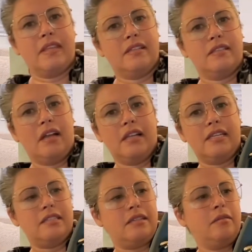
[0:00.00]
it's not
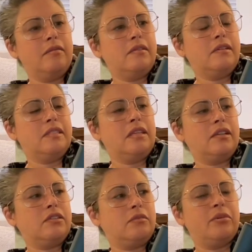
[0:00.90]
easy. It's
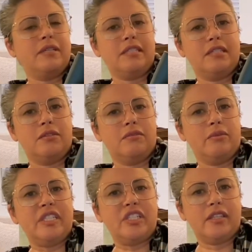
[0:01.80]
not super easy to
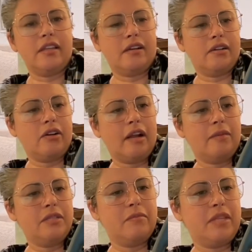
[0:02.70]
reach in there and
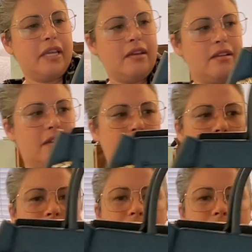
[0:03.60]
grab something out of there.